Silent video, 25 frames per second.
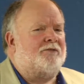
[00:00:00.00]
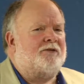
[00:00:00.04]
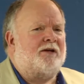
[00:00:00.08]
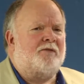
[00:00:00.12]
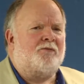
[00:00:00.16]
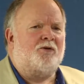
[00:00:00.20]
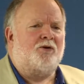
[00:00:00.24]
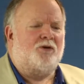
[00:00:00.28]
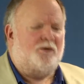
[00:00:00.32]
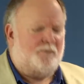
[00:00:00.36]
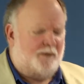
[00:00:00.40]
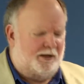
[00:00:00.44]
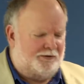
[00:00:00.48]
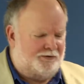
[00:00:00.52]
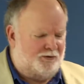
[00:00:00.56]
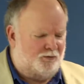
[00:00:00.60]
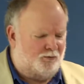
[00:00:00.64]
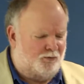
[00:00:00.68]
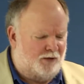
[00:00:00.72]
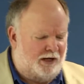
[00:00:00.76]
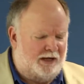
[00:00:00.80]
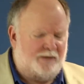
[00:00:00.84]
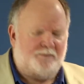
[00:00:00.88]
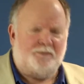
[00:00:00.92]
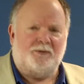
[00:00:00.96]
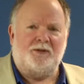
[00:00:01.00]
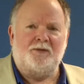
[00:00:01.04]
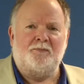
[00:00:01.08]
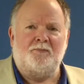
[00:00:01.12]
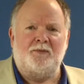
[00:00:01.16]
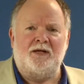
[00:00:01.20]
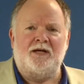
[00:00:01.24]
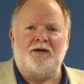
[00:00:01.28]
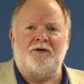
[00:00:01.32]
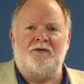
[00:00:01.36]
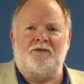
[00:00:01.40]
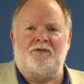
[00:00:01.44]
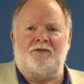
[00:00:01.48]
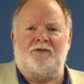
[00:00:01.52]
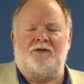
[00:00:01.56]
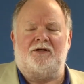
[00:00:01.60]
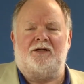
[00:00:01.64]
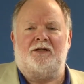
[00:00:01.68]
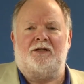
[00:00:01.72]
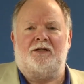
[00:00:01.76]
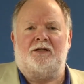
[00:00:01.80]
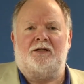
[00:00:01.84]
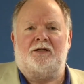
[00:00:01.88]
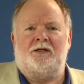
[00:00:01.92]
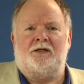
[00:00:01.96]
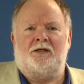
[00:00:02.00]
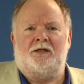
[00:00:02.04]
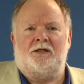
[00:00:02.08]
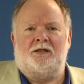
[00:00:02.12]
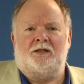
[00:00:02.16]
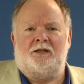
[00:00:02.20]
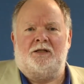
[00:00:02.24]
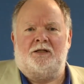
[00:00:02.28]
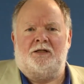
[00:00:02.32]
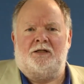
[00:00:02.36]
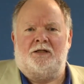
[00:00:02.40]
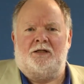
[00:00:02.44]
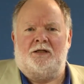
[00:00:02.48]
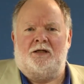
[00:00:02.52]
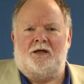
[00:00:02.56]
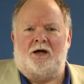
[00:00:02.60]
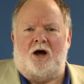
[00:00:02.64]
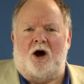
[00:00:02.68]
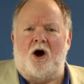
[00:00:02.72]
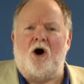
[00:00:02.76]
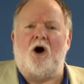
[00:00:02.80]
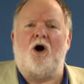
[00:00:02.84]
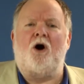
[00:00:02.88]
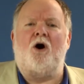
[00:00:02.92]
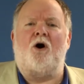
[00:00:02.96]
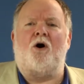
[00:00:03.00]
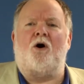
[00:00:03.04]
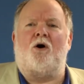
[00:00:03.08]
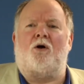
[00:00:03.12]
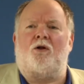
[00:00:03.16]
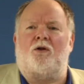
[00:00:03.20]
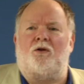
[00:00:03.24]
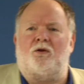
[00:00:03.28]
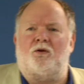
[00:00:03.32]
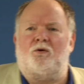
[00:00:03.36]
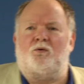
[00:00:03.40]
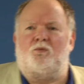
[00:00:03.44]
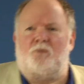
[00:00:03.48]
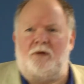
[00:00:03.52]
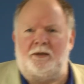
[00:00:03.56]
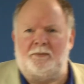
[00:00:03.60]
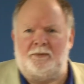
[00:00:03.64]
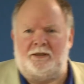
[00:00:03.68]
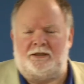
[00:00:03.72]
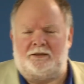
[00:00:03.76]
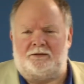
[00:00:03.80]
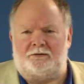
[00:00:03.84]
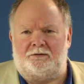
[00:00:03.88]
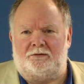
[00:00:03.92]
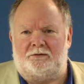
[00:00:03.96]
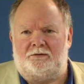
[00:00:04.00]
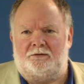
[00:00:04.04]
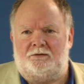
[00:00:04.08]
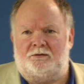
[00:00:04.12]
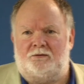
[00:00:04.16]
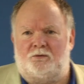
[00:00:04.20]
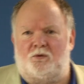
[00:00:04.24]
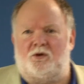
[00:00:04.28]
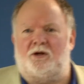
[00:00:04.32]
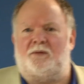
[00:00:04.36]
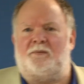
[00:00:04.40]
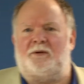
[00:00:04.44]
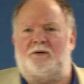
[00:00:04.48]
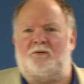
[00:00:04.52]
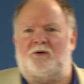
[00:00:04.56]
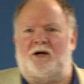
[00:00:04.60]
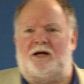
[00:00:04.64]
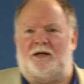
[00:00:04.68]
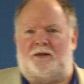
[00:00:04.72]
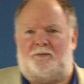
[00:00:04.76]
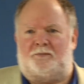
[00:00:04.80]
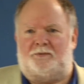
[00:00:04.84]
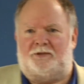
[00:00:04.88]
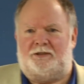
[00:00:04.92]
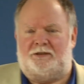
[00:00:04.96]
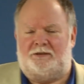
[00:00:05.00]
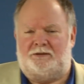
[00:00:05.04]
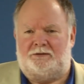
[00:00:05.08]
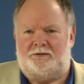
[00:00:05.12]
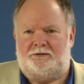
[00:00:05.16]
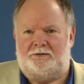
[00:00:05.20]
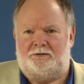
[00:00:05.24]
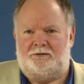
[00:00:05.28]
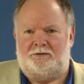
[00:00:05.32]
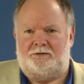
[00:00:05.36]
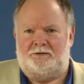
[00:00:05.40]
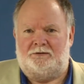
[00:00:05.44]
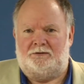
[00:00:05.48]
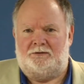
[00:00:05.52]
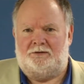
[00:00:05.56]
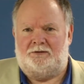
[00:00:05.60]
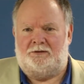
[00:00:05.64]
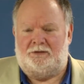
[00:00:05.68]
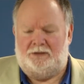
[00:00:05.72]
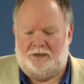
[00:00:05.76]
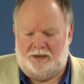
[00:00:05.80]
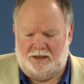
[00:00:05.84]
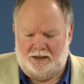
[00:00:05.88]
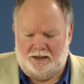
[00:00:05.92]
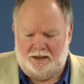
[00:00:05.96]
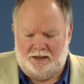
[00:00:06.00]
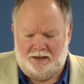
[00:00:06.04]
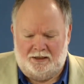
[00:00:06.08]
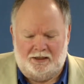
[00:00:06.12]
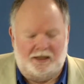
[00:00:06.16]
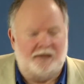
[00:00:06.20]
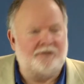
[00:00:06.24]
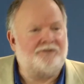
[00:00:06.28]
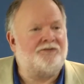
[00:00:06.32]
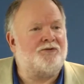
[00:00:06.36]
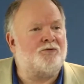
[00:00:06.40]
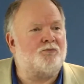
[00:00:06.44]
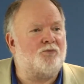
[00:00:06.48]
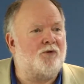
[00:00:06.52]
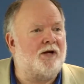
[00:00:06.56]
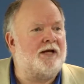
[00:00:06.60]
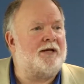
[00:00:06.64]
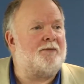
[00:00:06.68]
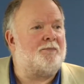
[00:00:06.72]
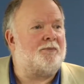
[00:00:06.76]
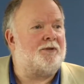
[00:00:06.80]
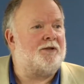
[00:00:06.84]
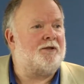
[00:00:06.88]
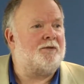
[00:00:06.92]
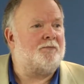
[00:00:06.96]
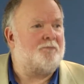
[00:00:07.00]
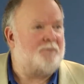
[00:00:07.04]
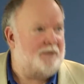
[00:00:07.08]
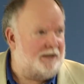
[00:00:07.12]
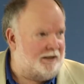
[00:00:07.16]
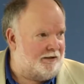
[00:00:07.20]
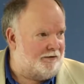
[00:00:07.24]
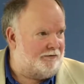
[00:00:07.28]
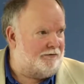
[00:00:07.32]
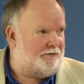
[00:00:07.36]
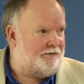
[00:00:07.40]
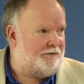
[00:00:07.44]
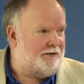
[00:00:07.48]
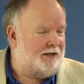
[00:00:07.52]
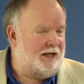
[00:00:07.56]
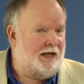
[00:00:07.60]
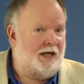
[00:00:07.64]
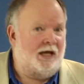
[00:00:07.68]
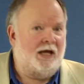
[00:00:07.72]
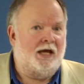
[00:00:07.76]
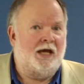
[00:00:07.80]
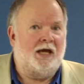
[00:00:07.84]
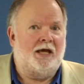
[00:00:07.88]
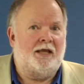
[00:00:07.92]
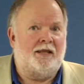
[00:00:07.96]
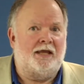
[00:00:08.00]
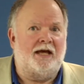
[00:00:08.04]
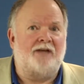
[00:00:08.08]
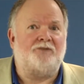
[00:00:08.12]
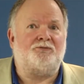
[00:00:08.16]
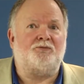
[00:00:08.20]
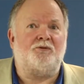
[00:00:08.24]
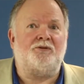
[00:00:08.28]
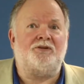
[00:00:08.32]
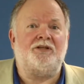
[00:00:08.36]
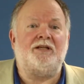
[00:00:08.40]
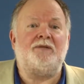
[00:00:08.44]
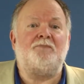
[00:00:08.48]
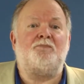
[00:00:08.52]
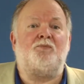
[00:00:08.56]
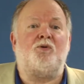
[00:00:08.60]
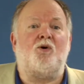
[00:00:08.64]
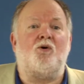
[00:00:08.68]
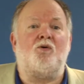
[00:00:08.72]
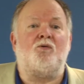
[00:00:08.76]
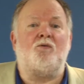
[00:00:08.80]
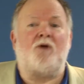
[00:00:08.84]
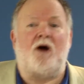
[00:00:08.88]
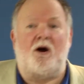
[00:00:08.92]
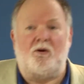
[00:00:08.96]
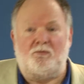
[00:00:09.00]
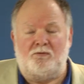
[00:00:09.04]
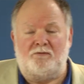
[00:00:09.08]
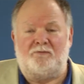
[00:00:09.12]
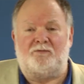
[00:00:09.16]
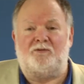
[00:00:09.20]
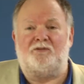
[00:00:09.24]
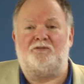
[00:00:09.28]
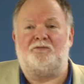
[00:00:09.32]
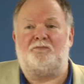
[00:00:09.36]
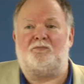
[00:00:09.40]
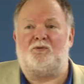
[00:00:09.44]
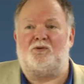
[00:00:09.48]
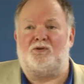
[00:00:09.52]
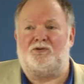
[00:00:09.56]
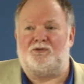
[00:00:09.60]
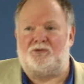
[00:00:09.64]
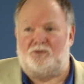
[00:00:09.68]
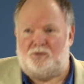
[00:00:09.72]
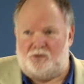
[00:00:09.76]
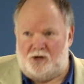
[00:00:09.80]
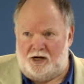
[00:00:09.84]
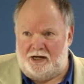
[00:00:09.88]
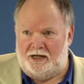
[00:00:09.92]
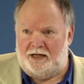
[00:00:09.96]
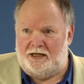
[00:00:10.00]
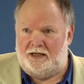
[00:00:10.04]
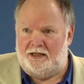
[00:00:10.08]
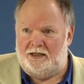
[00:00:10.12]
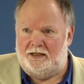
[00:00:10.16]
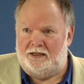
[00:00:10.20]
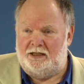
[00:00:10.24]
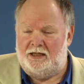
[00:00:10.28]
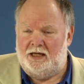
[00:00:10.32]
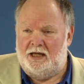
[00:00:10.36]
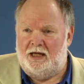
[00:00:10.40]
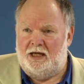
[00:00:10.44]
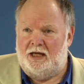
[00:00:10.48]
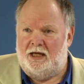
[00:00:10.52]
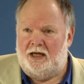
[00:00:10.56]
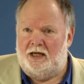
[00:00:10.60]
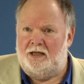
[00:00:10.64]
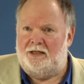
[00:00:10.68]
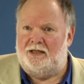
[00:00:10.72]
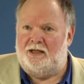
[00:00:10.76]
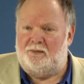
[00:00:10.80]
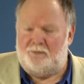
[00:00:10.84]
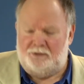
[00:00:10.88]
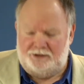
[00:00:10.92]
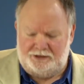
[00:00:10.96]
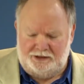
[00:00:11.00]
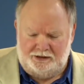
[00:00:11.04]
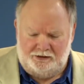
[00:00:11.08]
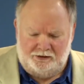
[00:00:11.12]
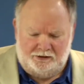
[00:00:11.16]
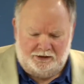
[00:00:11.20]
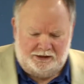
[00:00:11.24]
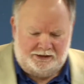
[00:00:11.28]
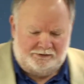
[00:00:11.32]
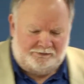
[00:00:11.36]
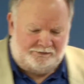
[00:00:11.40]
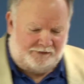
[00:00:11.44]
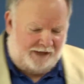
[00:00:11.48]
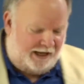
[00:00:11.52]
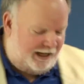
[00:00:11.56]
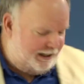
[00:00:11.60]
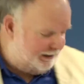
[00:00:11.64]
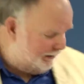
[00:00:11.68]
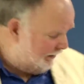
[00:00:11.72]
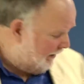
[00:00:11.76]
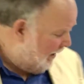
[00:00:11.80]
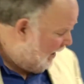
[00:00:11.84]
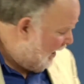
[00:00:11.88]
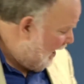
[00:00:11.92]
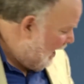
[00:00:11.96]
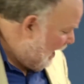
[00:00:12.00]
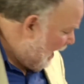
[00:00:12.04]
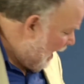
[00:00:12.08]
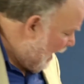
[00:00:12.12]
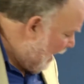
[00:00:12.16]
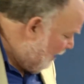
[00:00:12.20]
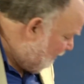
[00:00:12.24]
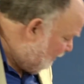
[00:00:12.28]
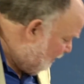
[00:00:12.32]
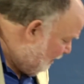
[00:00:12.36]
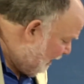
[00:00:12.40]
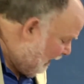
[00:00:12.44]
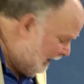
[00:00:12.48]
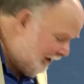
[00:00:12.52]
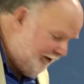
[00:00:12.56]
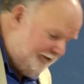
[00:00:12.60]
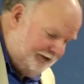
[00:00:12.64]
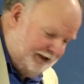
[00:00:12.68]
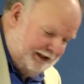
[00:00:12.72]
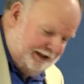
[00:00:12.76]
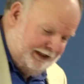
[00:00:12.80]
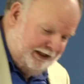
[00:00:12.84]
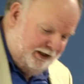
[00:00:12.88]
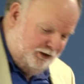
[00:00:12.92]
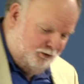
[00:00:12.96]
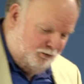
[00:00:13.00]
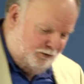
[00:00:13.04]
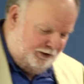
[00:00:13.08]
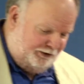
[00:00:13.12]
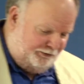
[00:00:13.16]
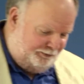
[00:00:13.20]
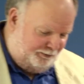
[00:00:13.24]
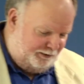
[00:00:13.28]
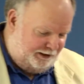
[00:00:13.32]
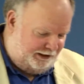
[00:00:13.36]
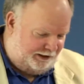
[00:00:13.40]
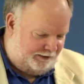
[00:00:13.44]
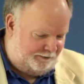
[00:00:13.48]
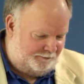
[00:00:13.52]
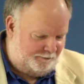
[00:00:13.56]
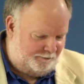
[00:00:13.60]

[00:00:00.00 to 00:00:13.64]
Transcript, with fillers: You ever heard about the rape myth? All women want to be raped. That's the rape myth. That's what the pornographers portray in their material. In fact, I have a magazine here with me.